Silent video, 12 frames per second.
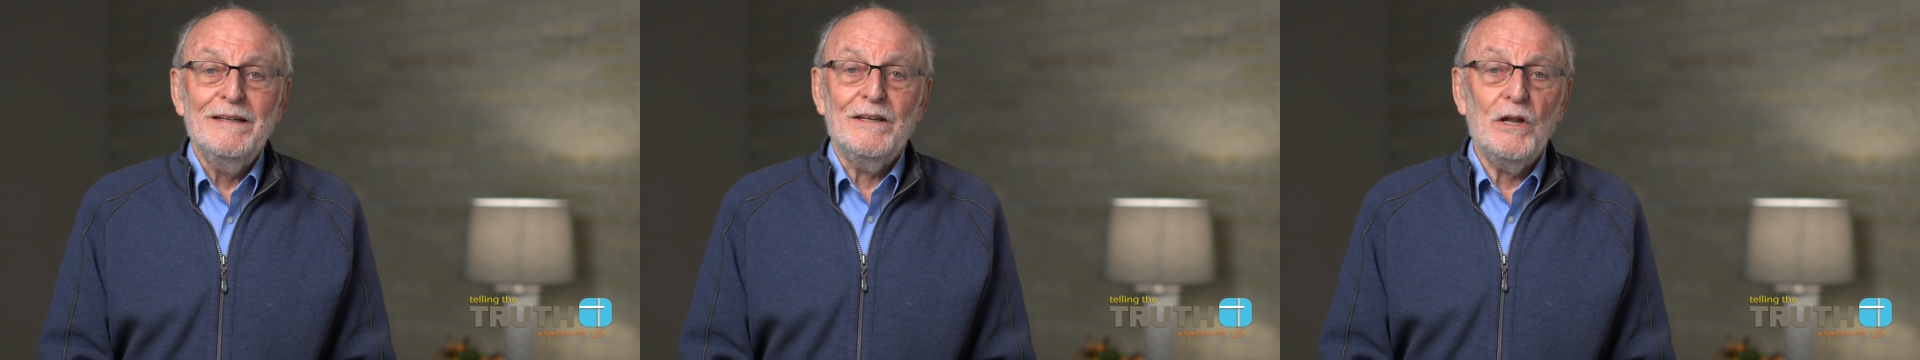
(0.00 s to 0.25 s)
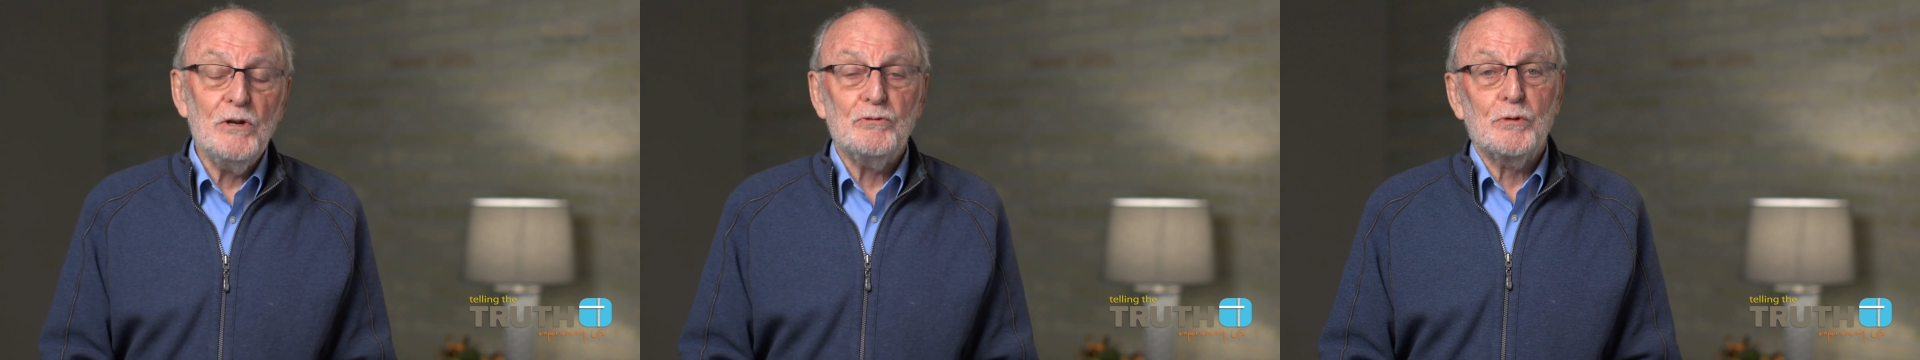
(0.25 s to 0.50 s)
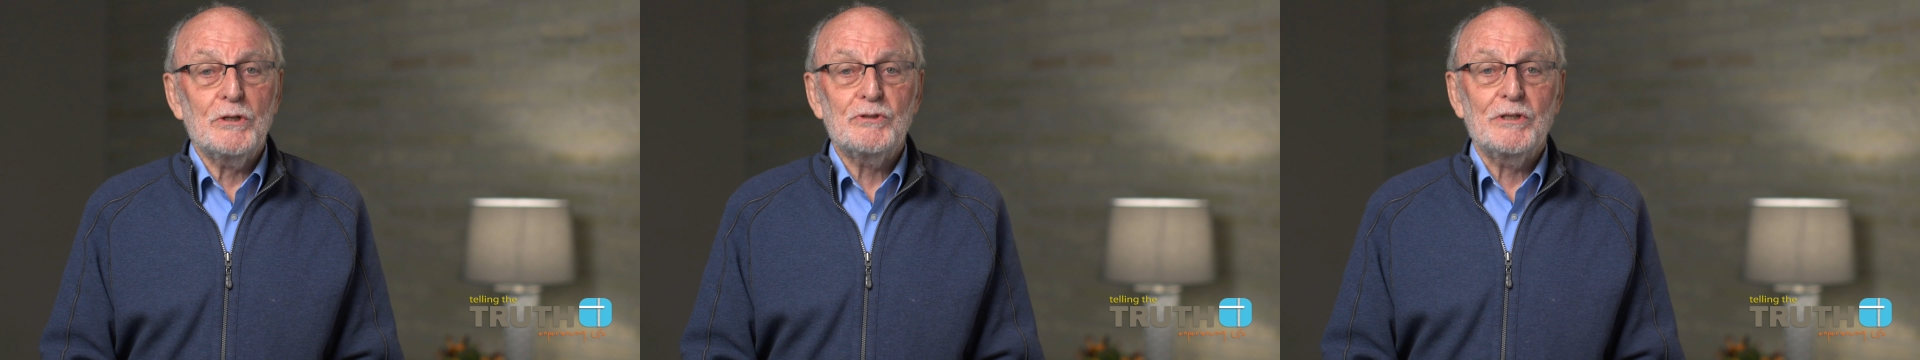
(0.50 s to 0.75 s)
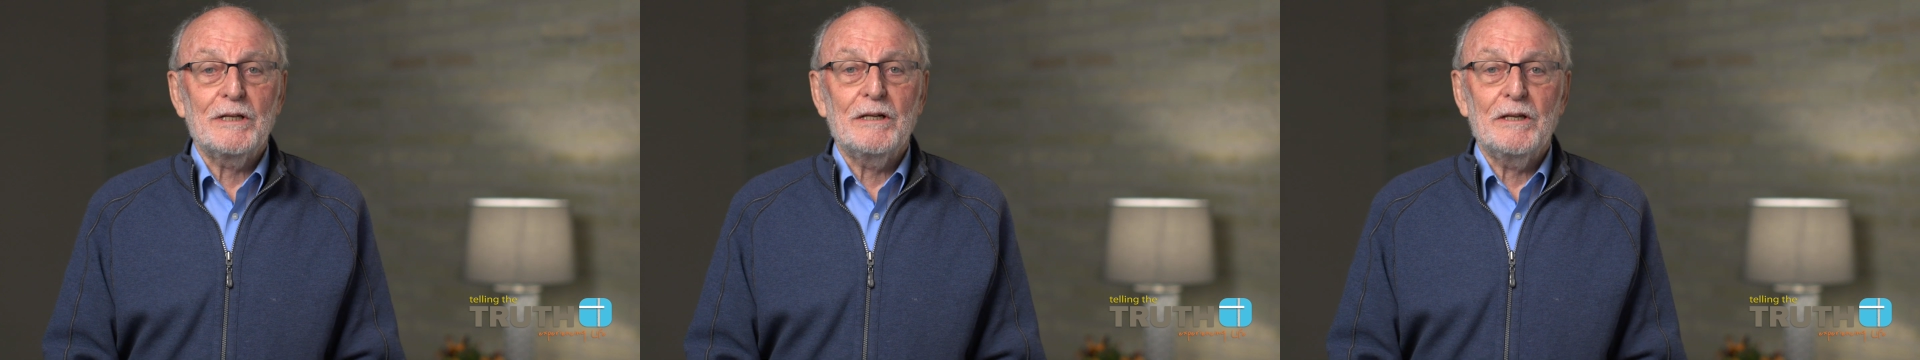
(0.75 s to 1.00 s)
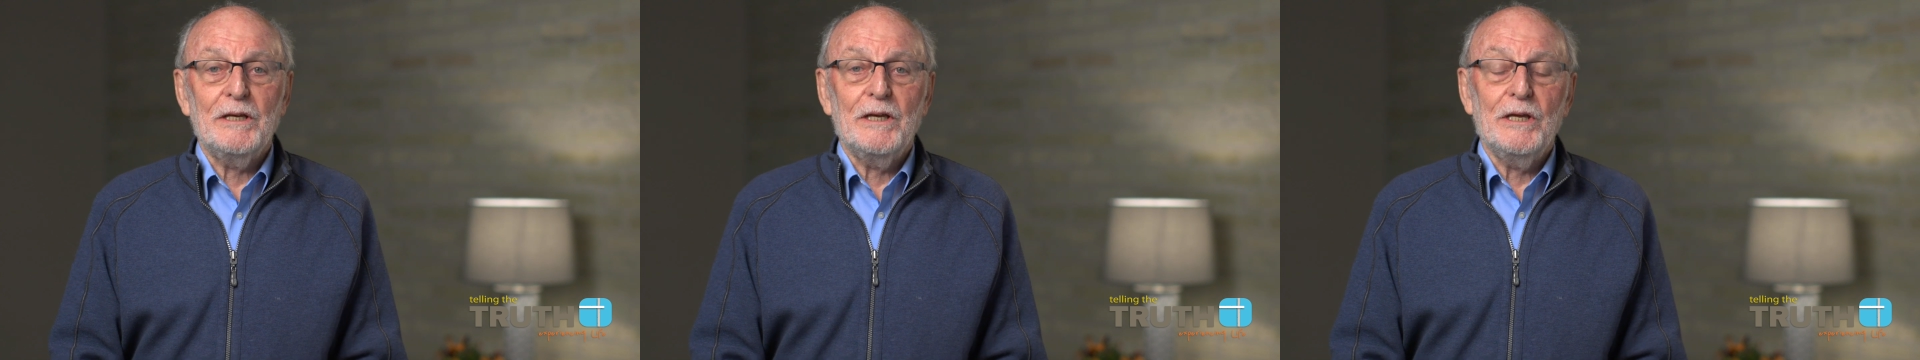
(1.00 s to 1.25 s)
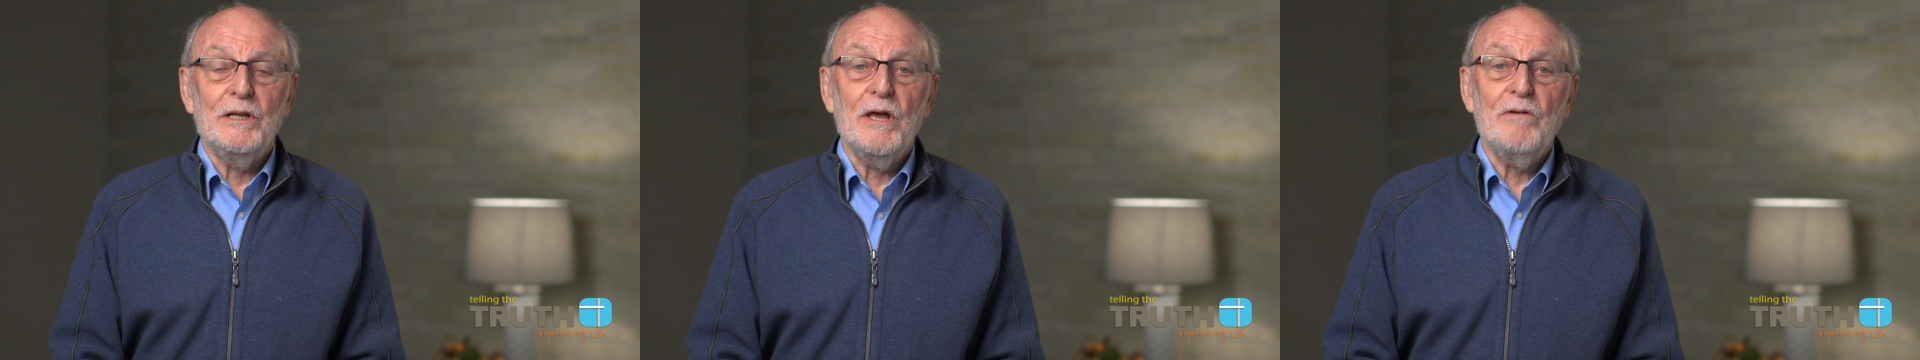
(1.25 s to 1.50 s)
And interestingly
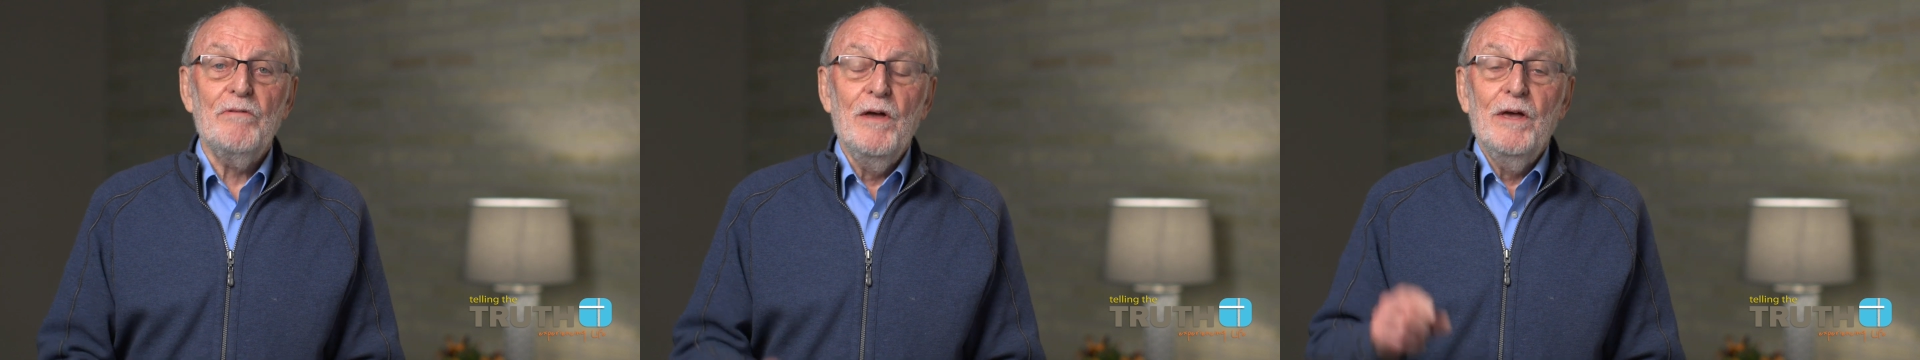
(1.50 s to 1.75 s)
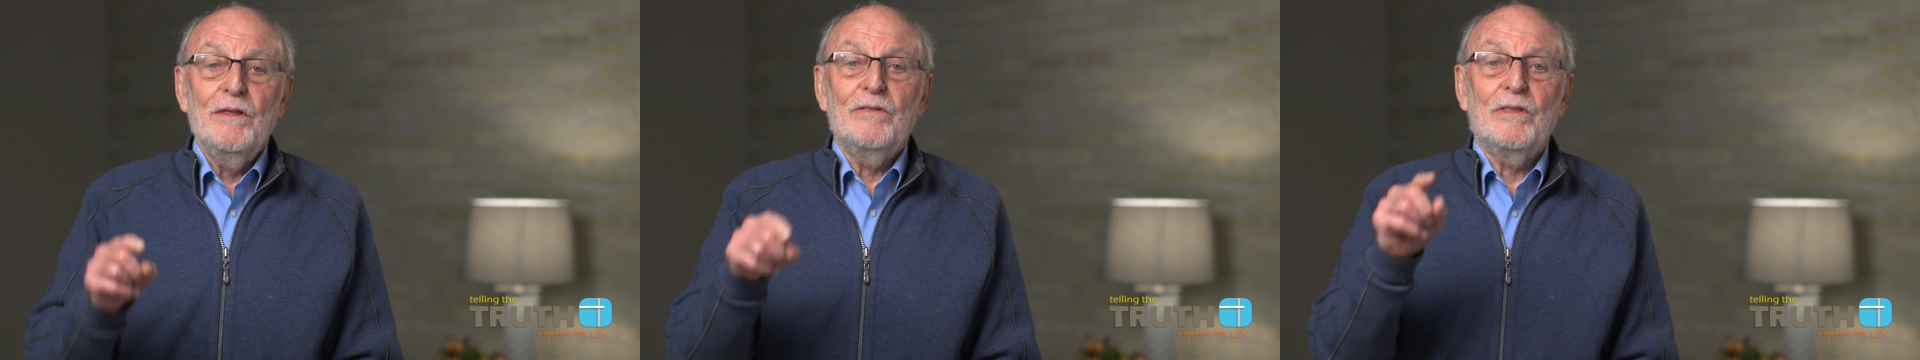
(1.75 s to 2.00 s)
enough,